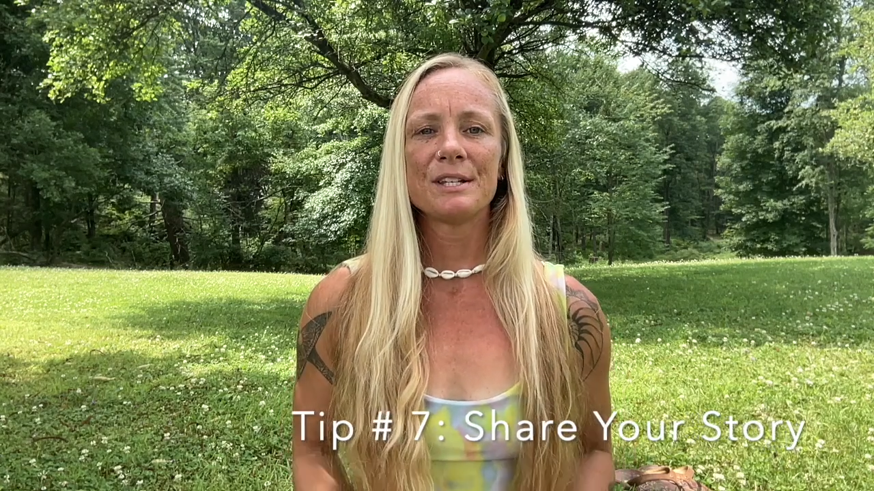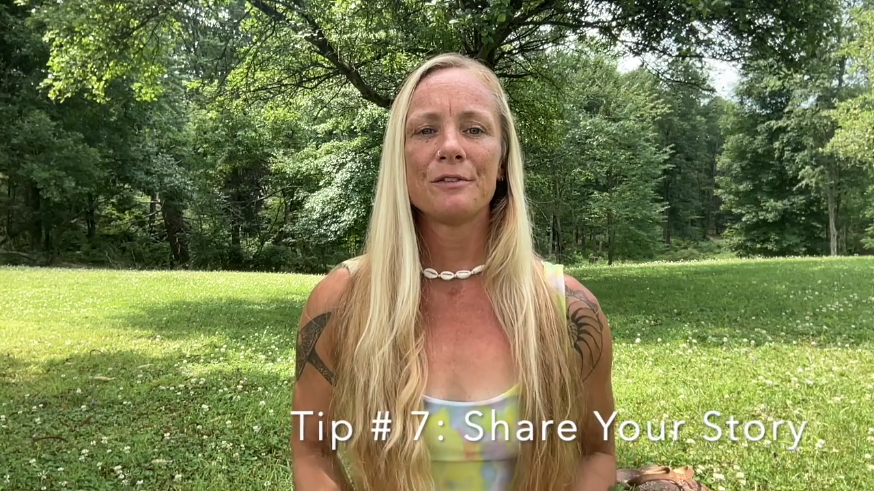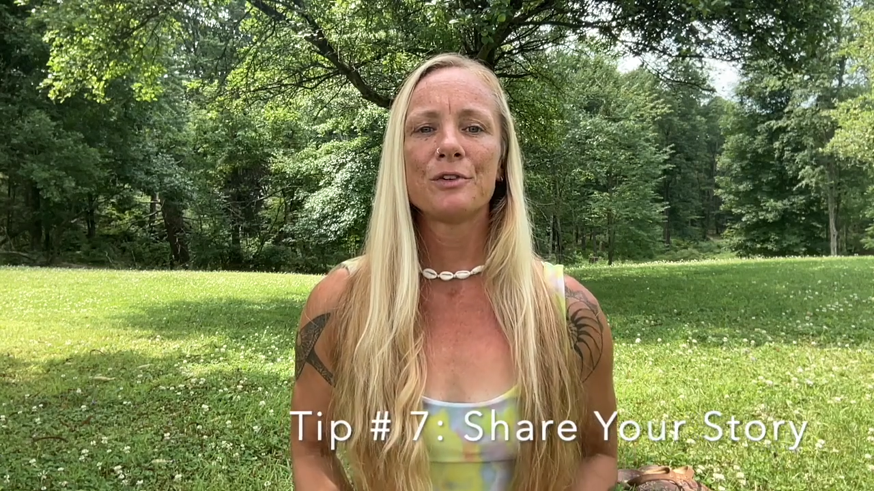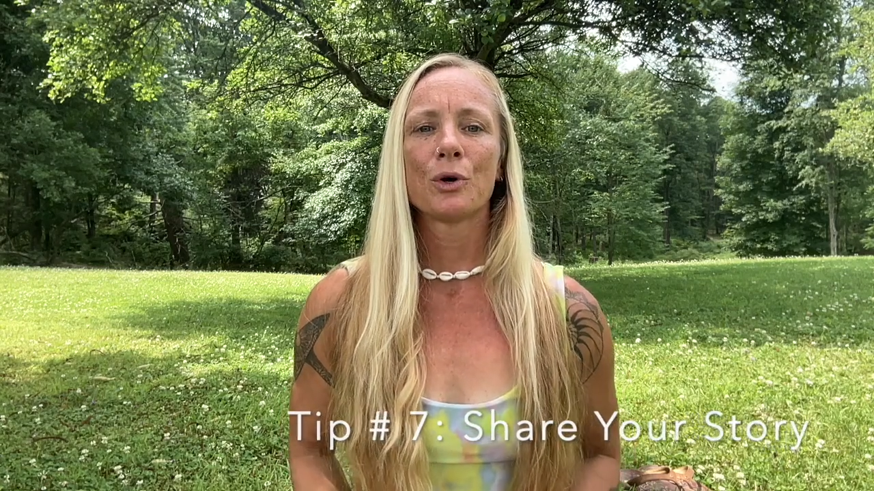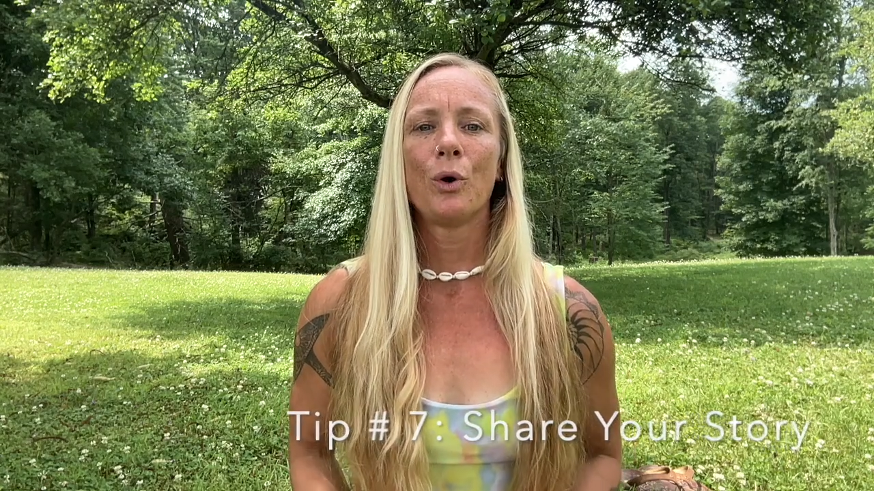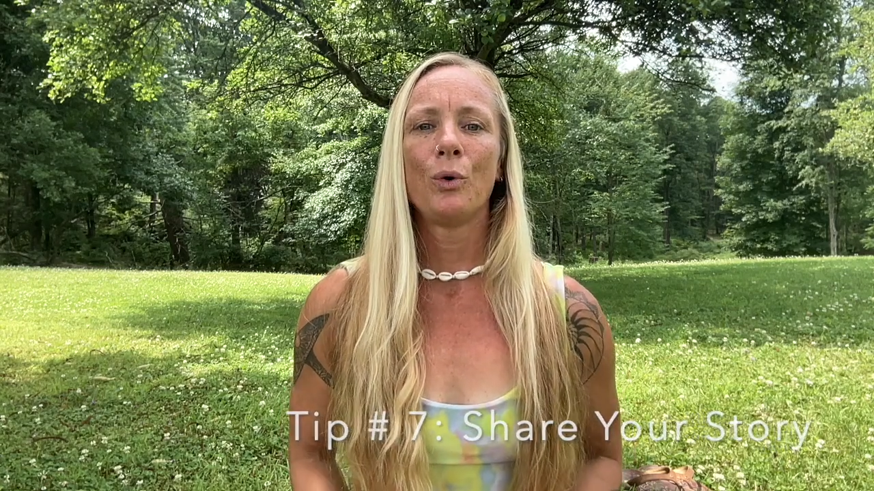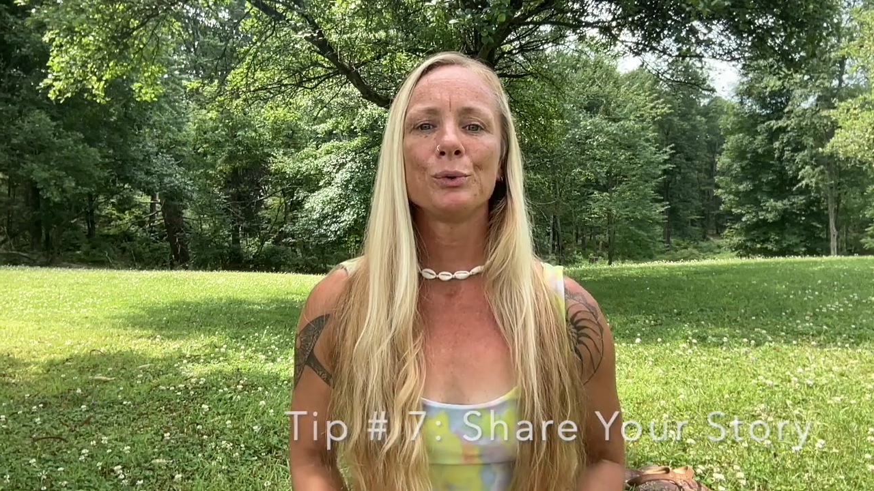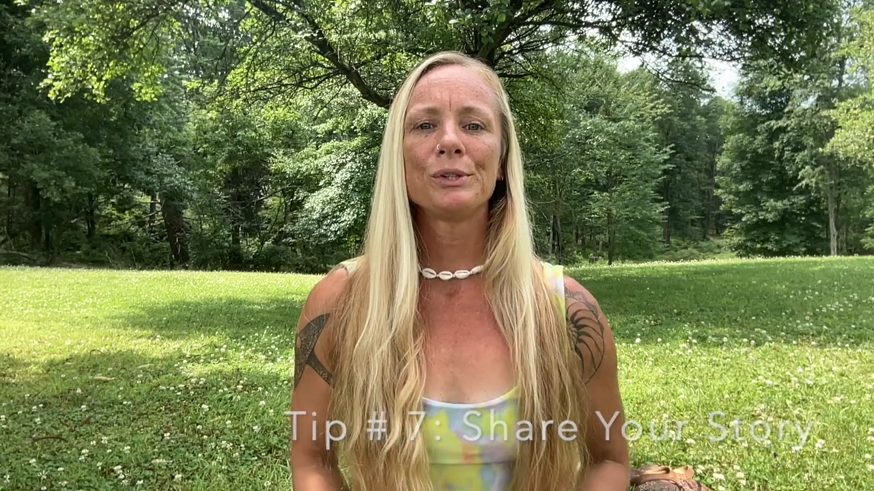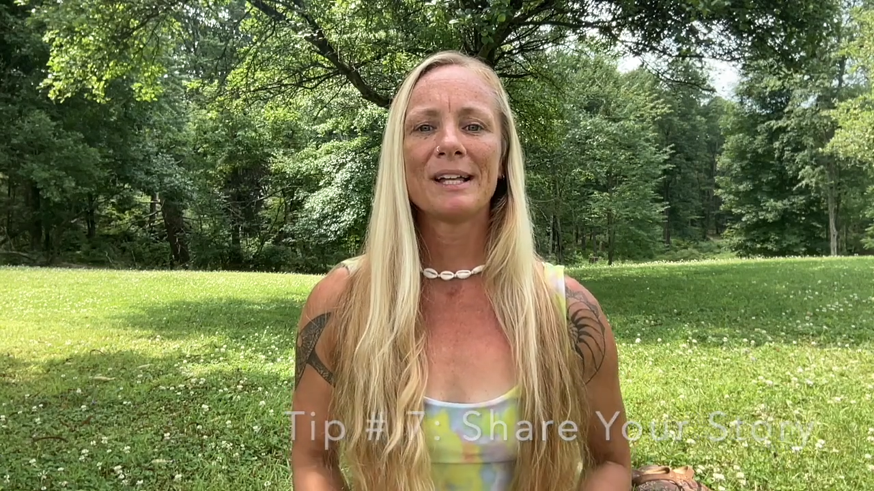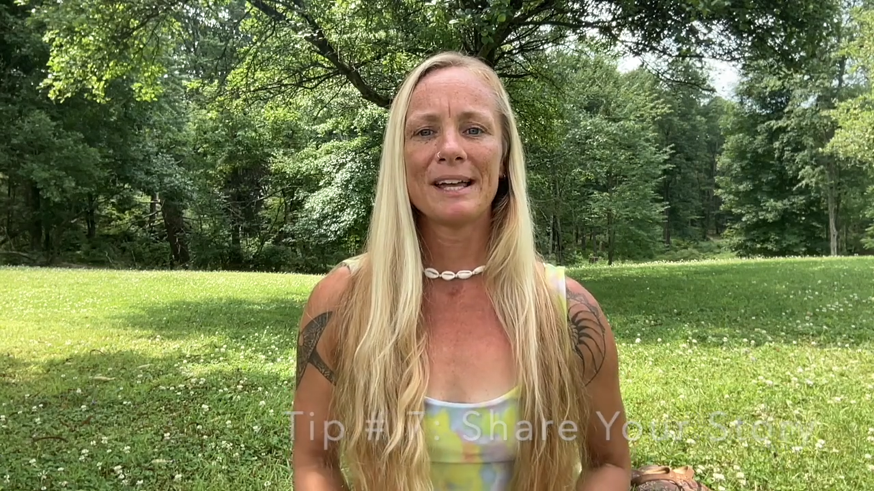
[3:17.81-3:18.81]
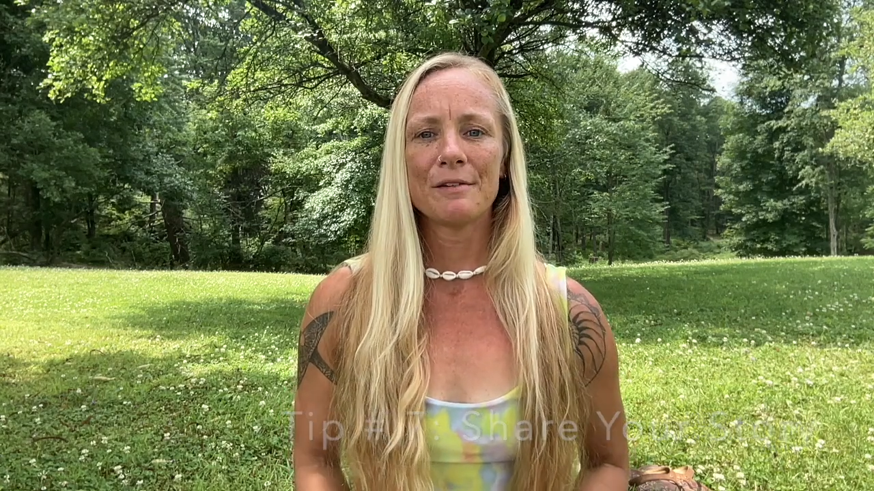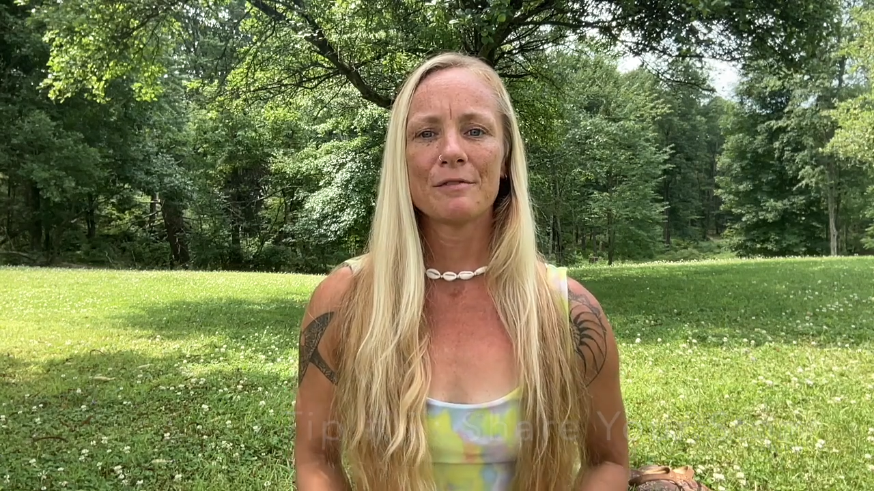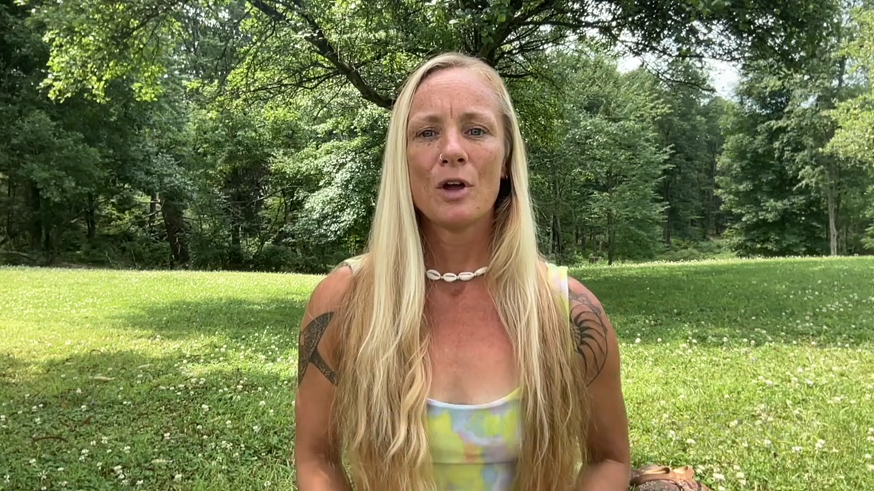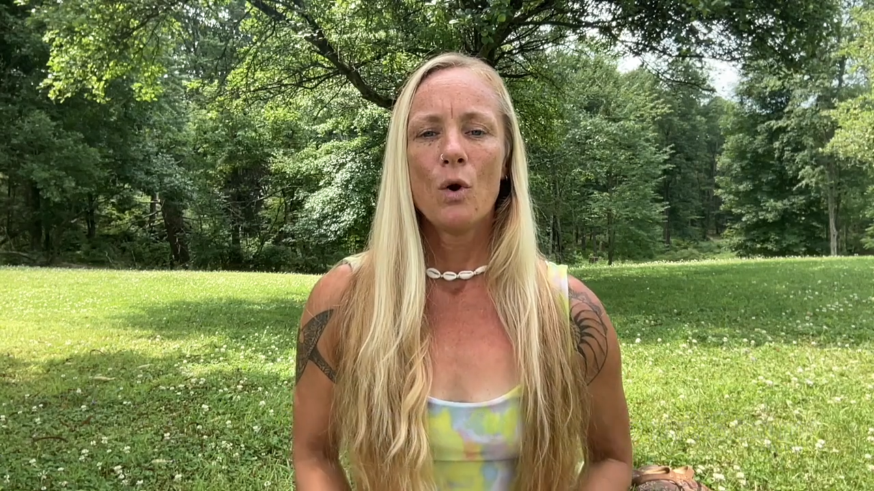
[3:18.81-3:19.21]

of your own life.